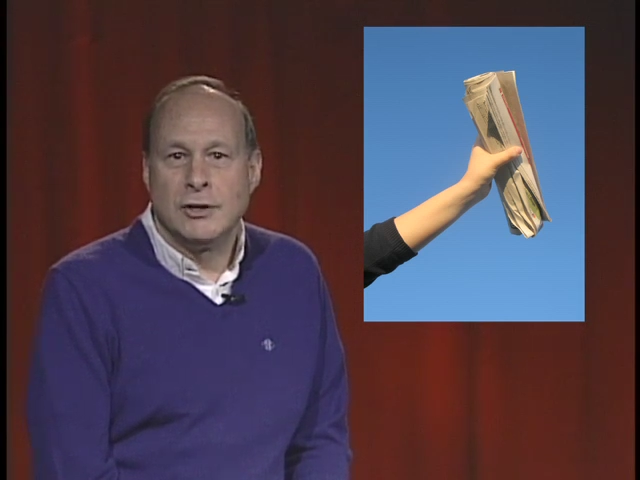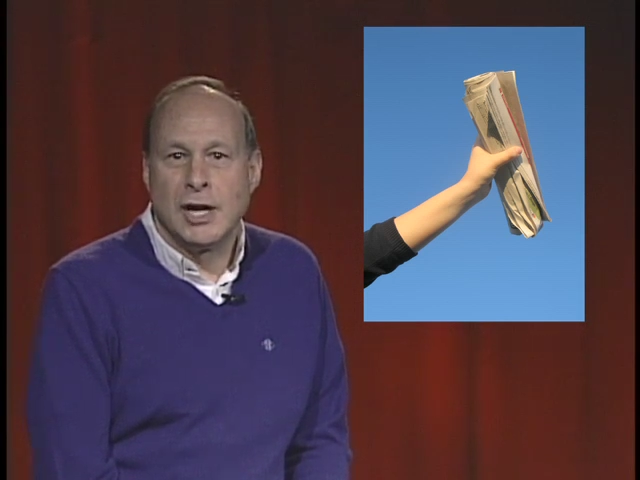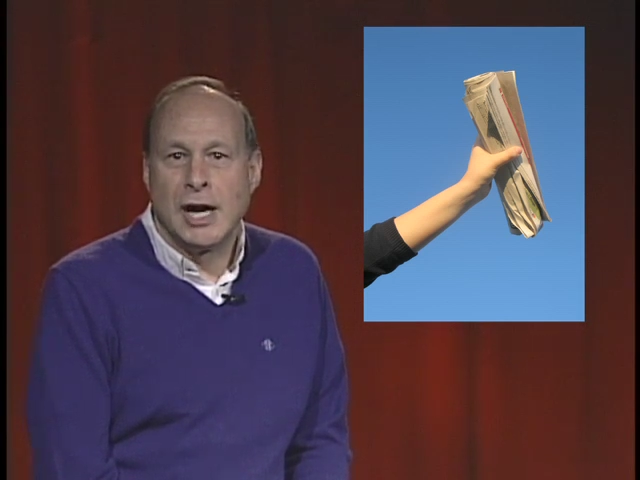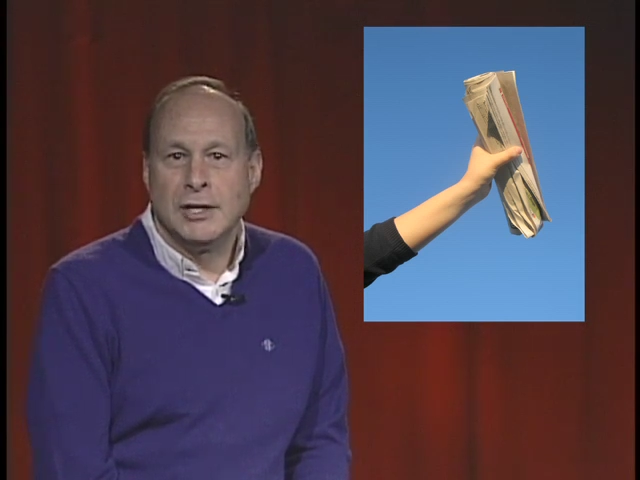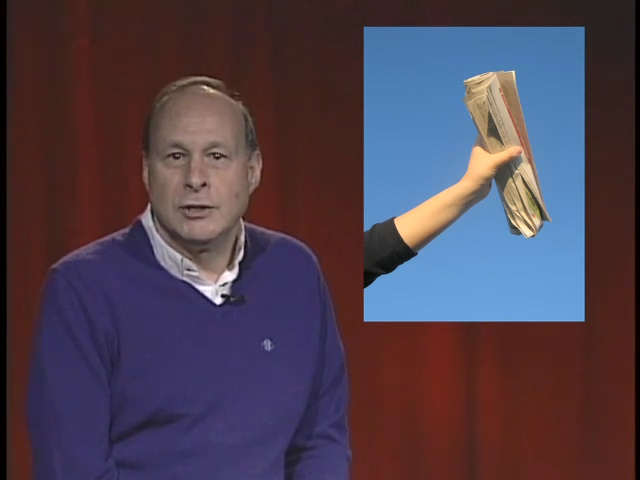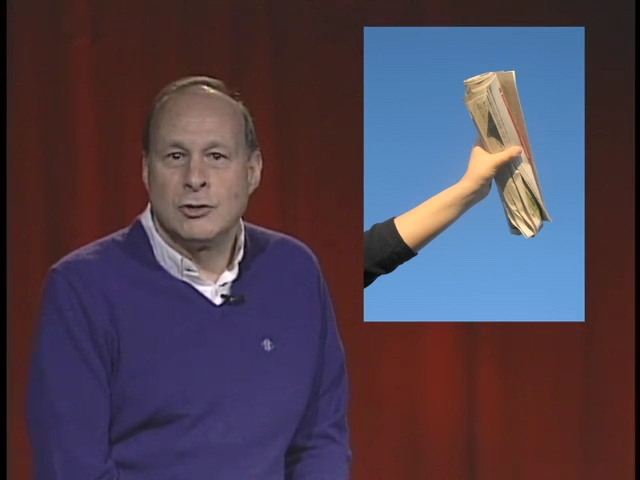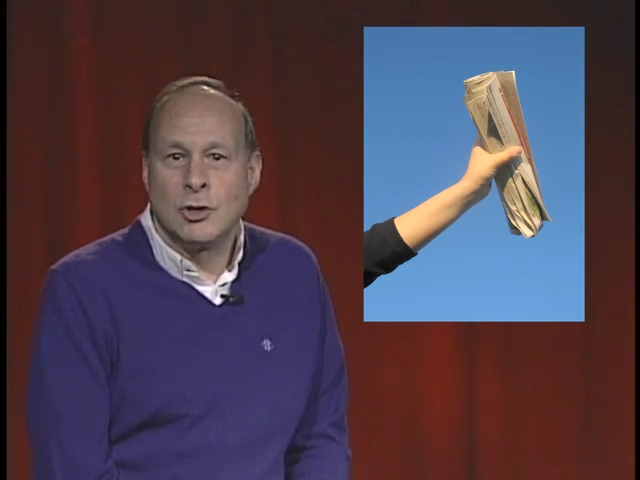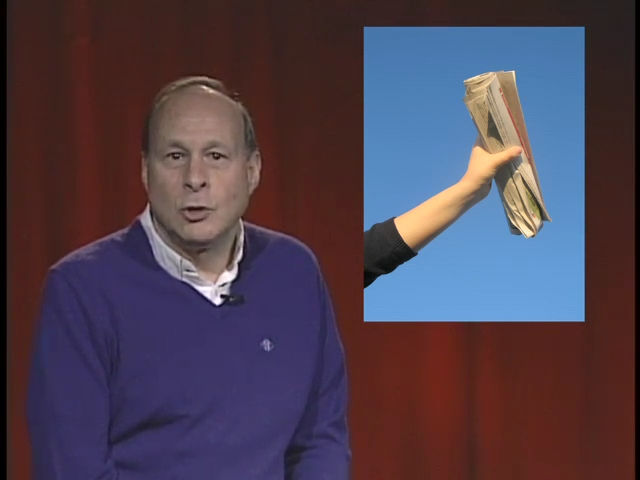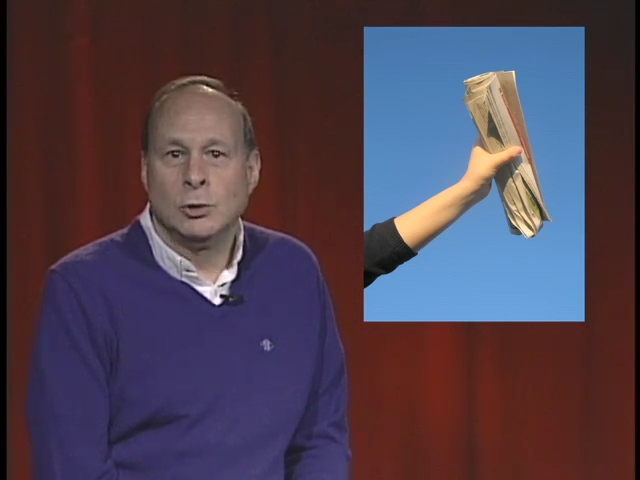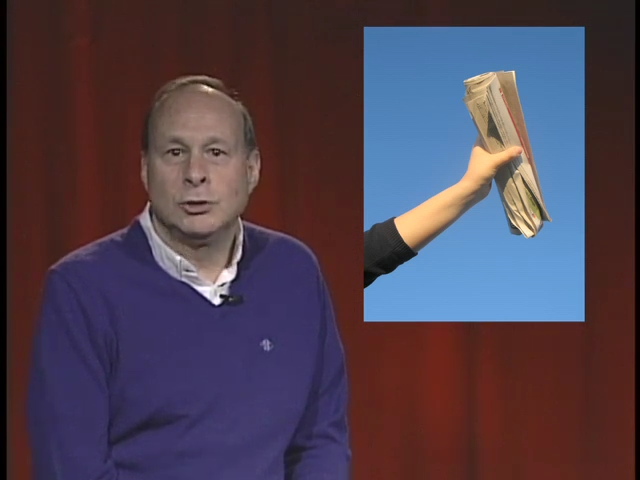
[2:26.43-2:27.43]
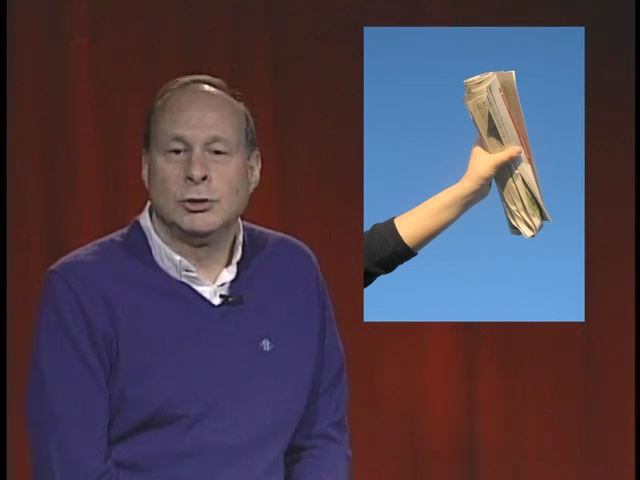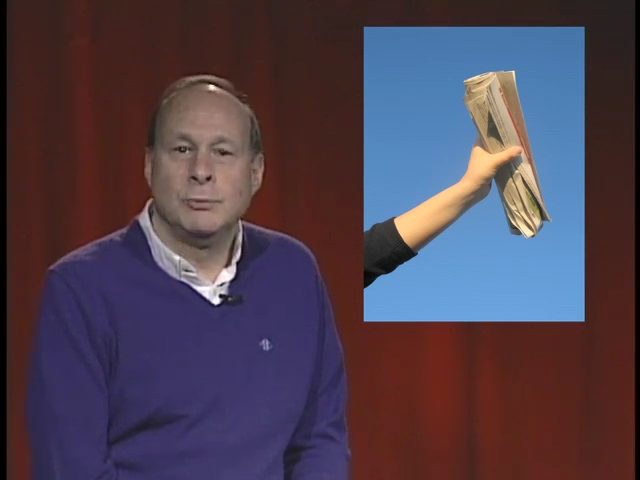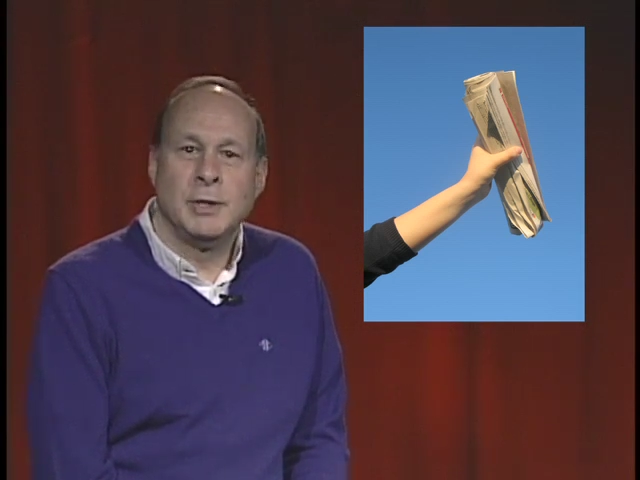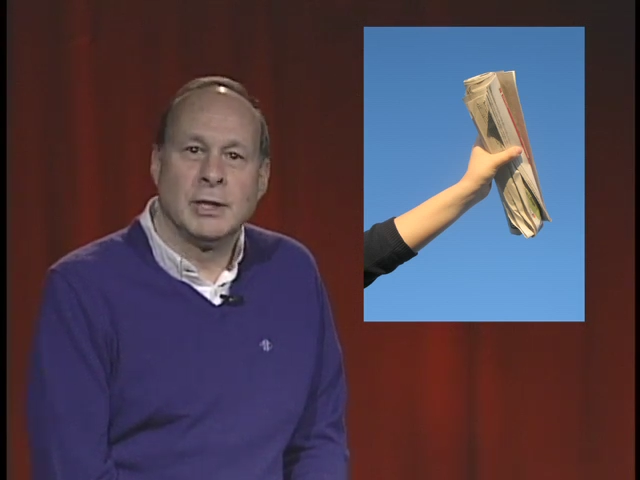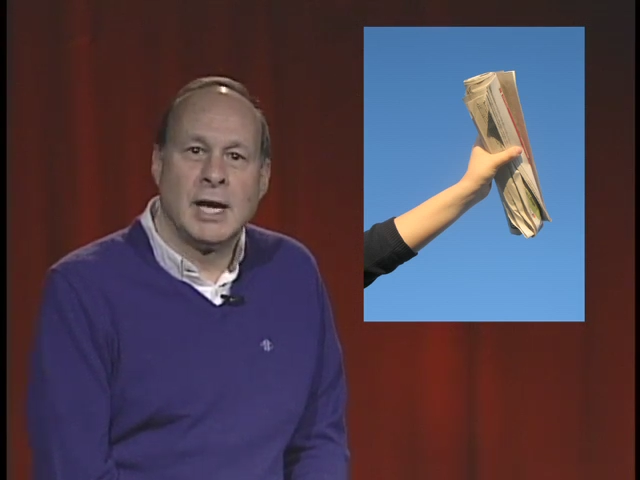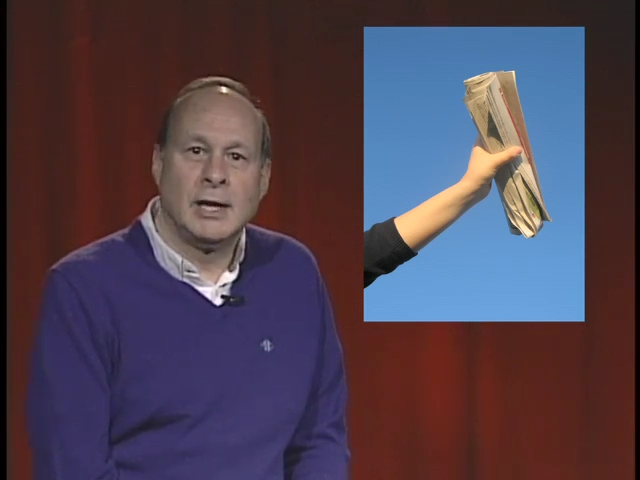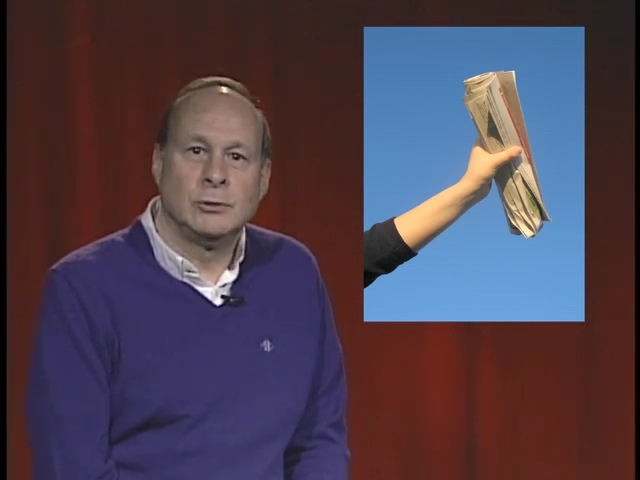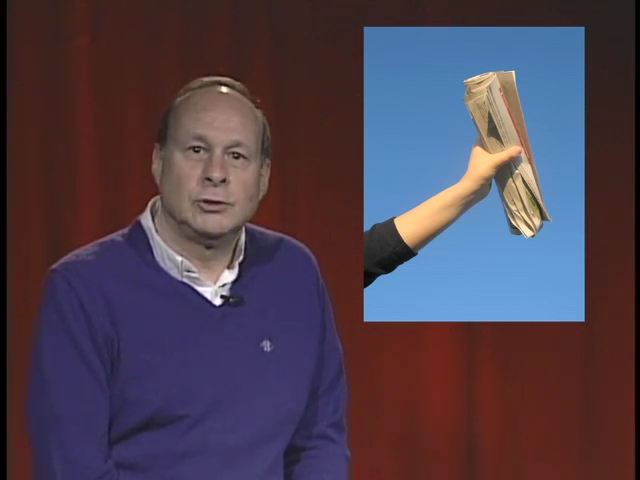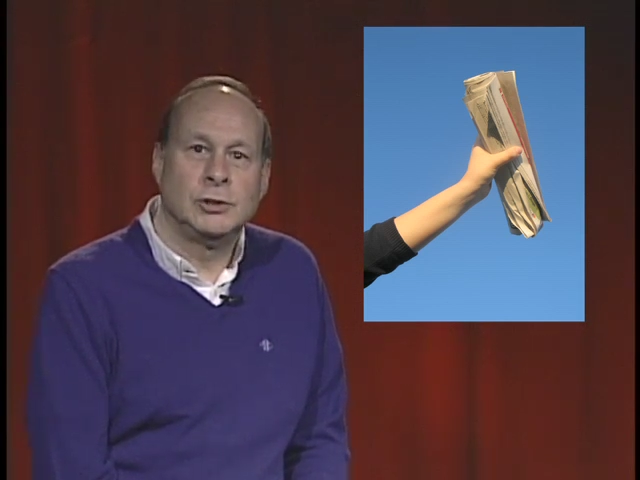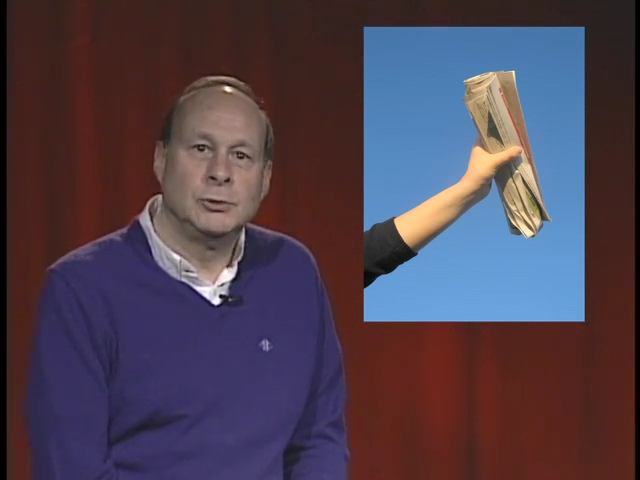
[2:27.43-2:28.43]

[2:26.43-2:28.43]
or nine years old should be allowed